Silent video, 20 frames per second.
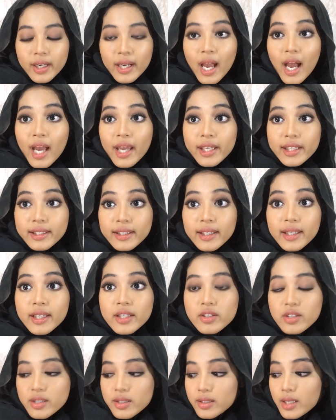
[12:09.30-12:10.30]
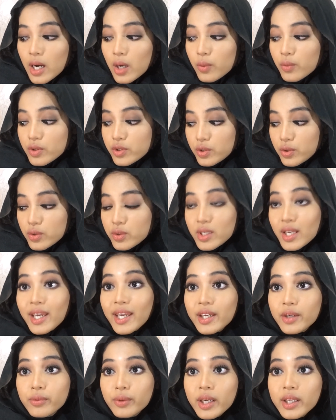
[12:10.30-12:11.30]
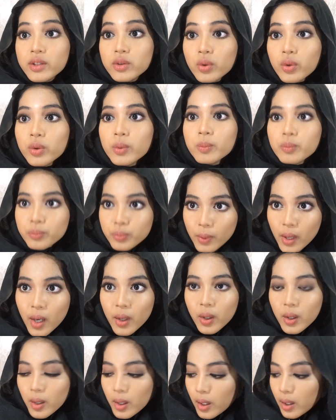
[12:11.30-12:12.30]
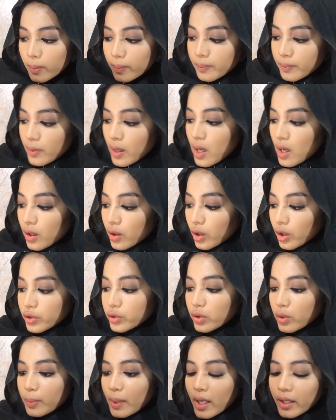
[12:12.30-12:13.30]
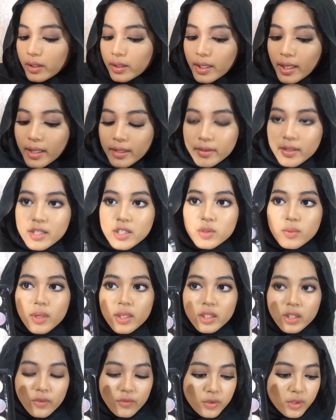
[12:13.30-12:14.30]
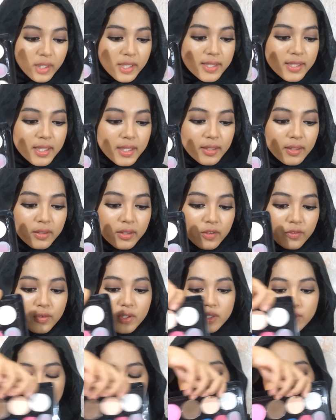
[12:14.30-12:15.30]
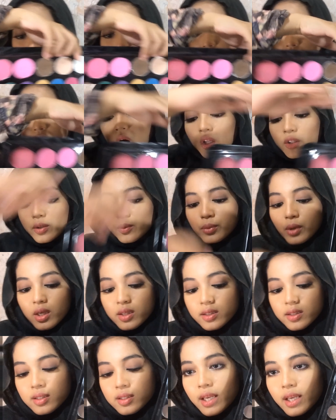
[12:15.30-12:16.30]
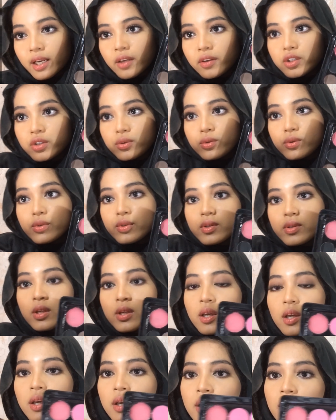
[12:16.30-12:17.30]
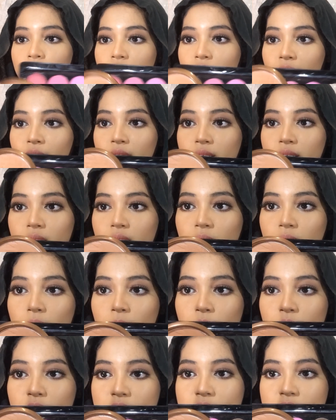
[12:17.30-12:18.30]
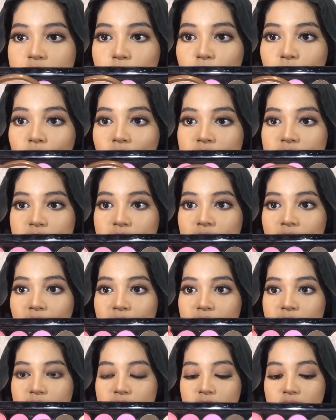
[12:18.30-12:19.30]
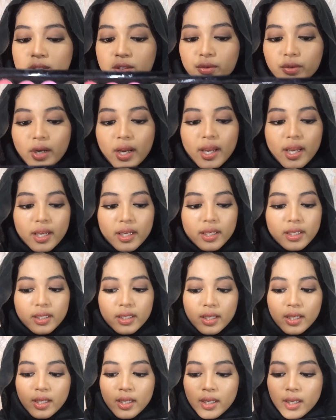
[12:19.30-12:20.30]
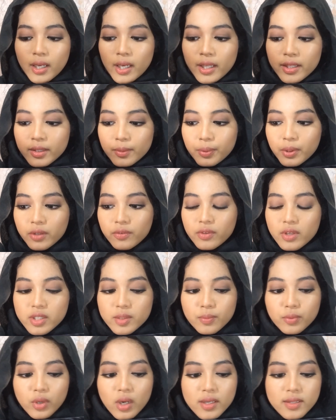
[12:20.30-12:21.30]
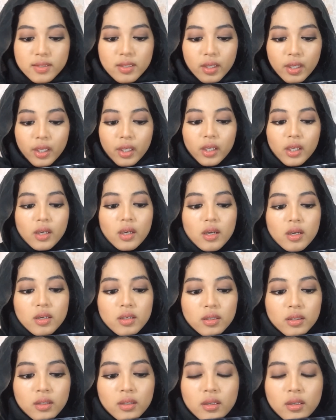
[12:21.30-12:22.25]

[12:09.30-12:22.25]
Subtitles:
What I did just now was use a gray tone contour powder like this one. If you can see the difference between all the bronzers that I used, like this is a bronzer and this is gray, and the previous bronzer here